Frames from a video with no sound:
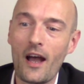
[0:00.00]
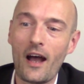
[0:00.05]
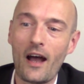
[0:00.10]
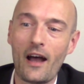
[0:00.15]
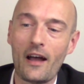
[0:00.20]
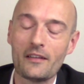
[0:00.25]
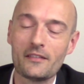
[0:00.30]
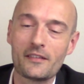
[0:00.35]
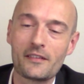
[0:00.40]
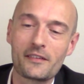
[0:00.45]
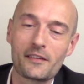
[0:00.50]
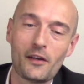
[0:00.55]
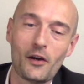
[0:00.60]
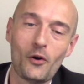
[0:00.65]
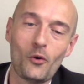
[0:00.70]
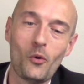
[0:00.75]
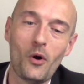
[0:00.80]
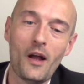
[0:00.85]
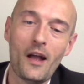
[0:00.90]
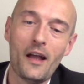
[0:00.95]
And
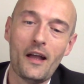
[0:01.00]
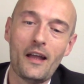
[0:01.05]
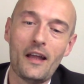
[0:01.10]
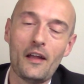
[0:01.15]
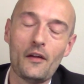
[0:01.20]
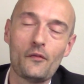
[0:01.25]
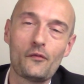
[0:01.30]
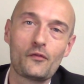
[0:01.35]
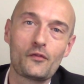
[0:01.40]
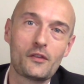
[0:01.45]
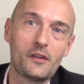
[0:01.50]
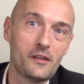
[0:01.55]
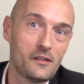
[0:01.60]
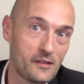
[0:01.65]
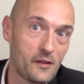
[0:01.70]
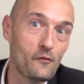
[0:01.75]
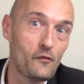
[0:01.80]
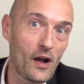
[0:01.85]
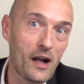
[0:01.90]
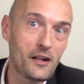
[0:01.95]
so if
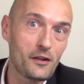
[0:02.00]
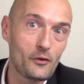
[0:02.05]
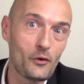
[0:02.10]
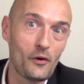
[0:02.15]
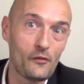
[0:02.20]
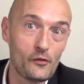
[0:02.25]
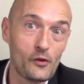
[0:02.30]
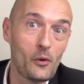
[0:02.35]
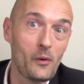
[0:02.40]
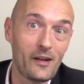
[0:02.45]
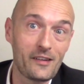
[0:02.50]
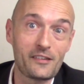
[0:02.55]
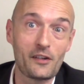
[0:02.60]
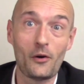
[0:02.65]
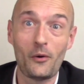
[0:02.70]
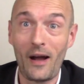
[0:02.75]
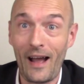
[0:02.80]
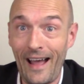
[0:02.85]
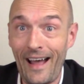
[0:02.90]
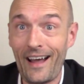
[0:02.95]
the value of
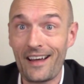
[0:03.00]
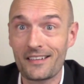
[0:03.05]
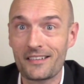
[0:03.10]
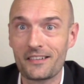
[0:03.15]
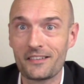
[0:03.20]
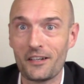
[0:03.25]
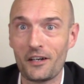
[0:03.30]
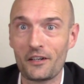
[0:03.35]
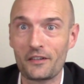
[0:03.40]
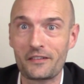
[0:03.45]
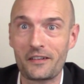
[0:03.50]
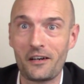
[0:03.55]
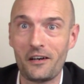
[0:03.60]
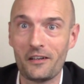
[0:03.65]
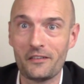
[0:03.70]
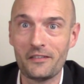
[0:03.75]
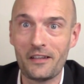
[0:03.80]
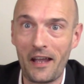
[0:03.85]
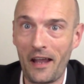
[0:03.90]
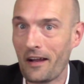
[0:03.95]
USO has not
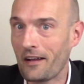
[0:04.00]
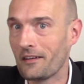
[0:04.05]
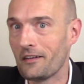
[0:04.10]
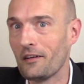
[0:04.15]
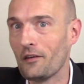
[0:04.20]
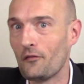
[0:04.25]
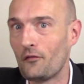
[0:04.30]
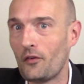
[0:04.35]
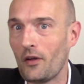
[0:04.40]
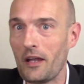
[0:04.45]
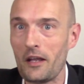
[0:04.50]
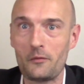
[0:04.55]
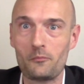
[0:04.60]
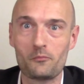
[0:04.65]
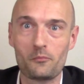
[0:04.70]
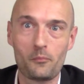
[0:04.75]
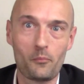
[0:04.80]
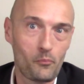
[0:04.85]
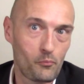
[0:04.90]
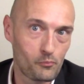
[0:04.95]
gone negative,
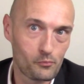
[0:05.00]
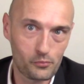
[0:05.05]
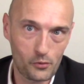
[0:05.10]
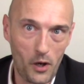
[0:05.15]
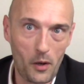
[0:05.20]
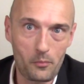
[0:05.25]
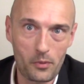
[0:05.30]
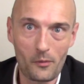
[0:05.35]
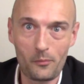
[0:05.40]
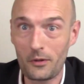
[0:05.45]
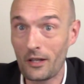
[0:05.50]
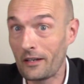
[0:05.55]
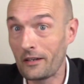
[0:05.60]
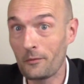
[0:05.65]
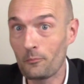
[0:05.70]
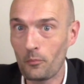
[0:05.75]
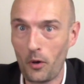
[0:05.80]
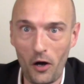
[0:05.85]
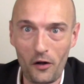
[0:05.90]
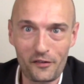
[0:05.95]
it
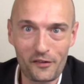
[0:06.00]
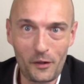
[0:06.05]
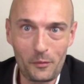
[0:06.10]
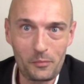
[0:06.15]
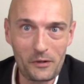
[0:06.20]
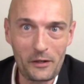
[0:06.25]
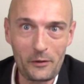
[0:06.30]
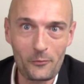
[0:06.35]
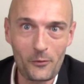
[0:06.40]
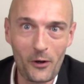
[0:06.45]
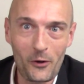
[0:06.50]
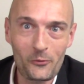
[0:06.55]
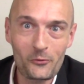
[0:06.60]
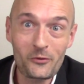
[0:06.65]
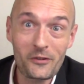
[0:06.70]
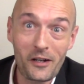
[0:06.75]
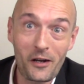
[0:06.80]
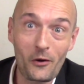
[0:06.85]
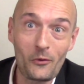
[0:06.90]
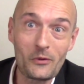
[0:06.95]
possibly
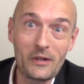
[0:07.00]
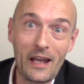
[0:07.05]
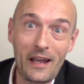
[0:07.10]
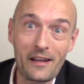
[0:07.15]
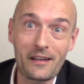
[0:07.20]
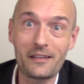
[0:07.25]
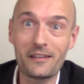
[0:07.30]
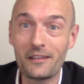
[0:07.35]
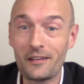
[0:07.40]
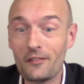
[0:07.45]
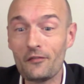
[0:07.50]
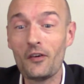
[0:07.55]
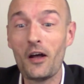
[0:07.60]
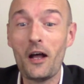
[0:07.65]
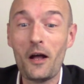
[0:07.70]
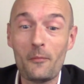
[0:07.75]
won't go negative.